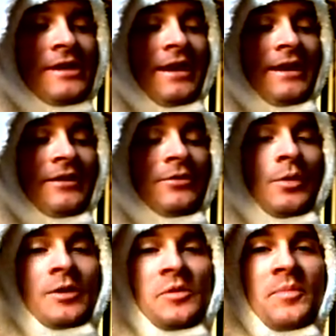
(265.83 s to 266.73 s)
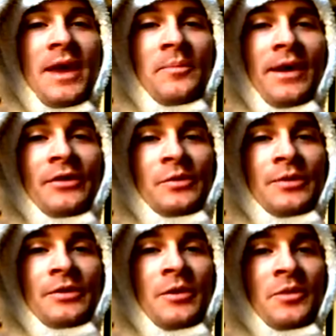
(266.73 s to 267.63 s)
and if you want to be pen pals
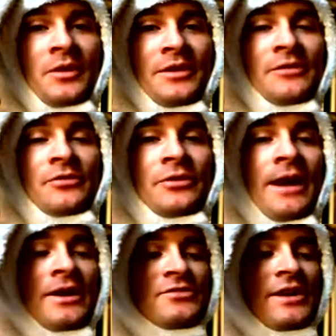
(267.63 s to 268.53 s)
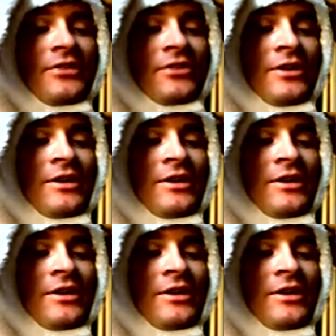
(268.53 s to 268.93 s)
with her, I'm going to leave her address.